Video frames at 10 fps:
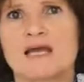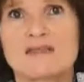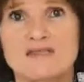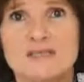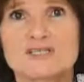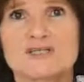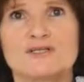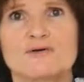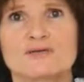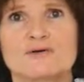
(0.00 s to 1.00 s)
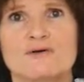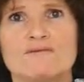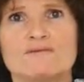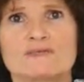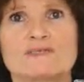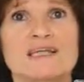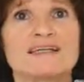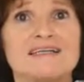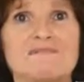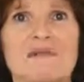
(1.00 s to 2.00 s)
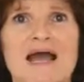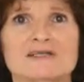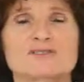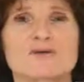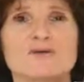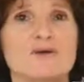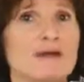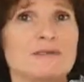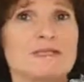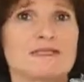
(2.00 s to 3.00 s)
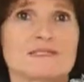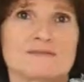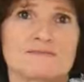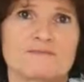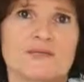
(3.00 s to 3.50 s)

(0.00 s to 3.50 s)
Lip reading: And this can knock your confidence and impact on your happiness.